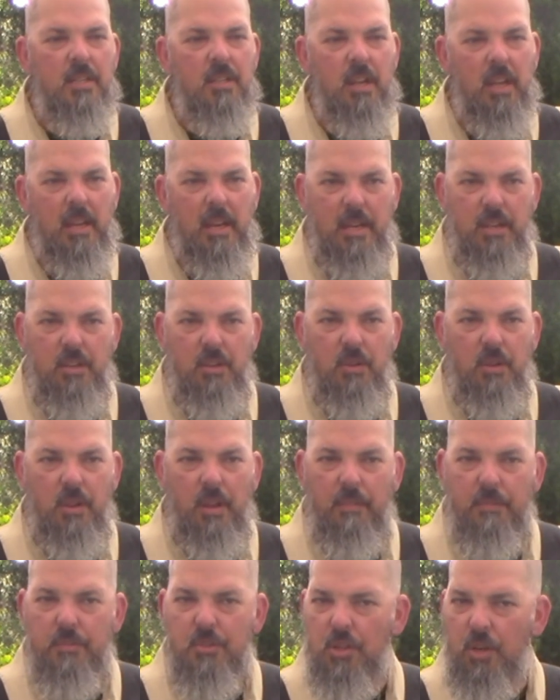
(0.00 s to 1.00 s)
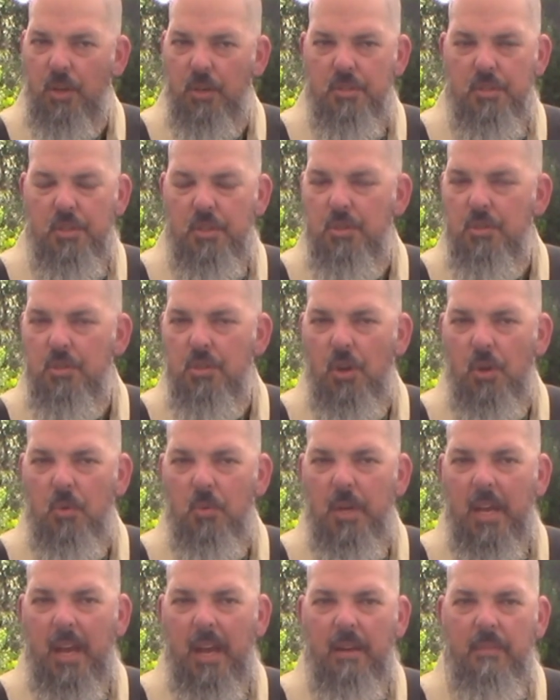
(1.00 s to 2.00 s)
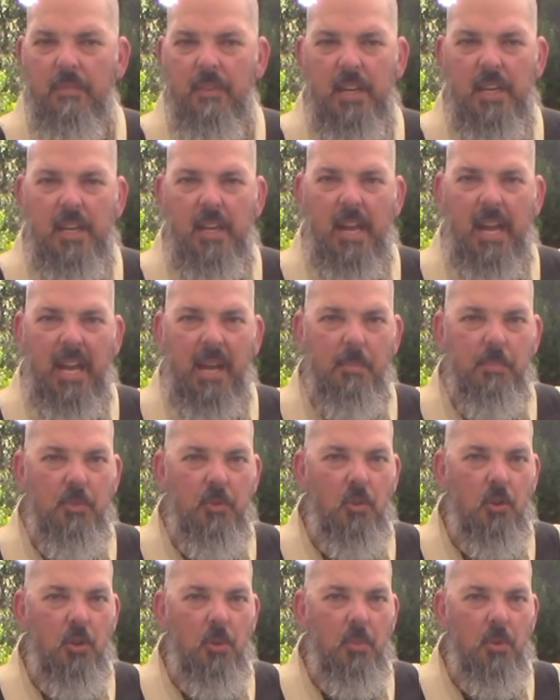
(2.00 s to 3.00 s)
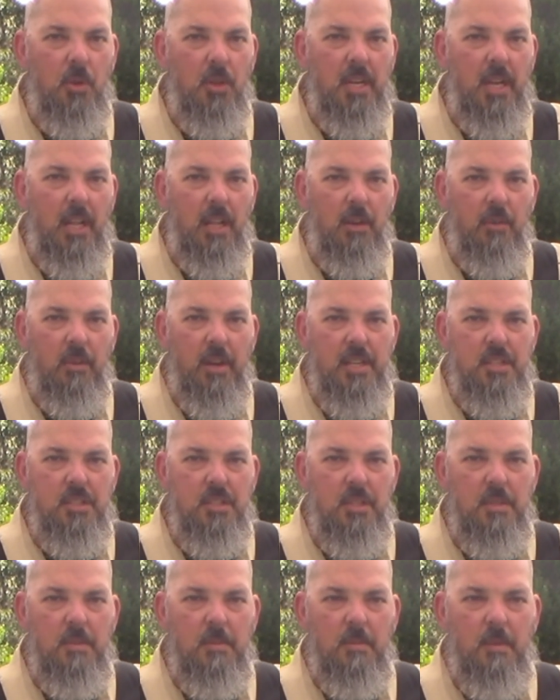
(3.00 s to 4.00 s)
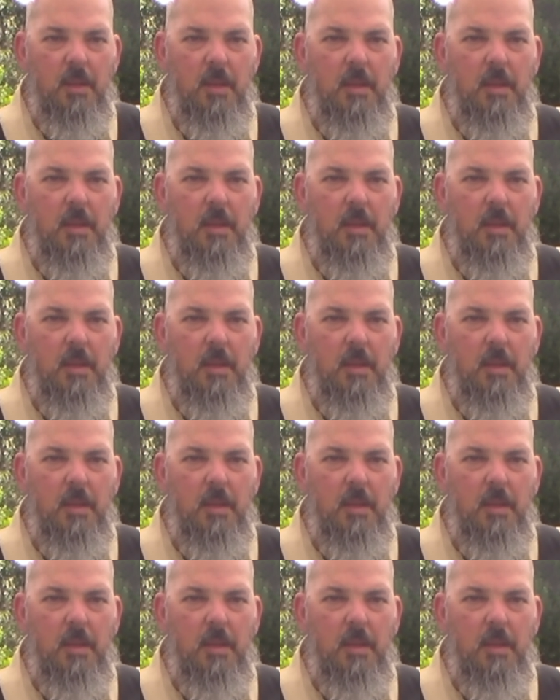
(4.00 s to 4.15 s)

and as long as you don't have any abnormal coloration,